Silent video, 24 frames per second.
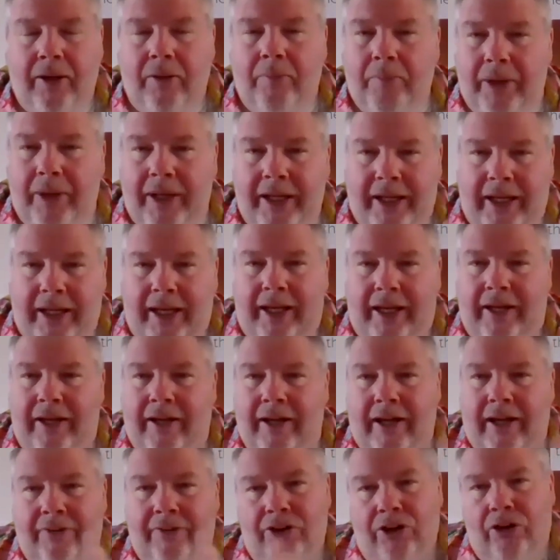But again,
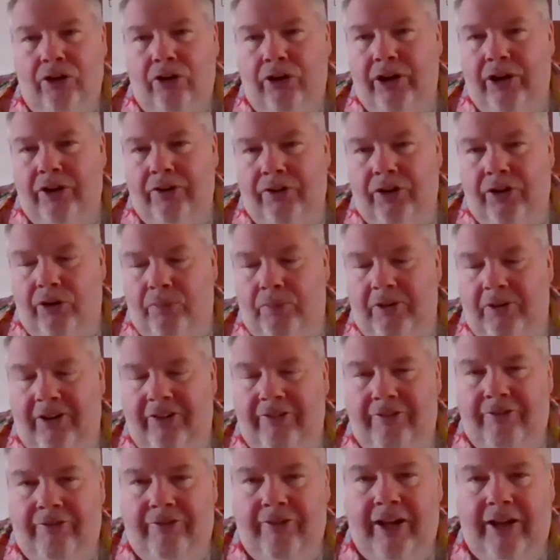have a look at your
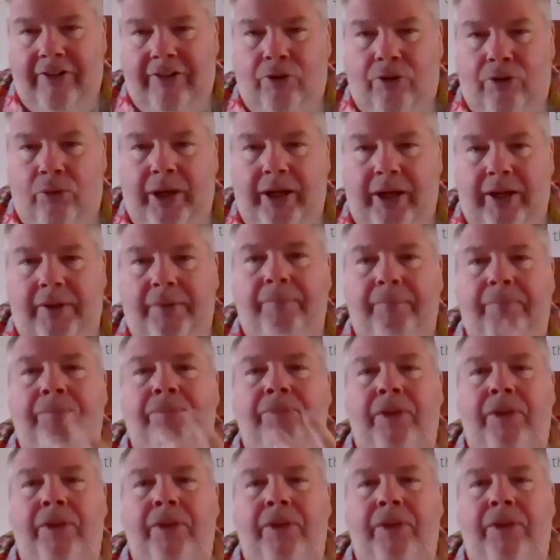flavor wheel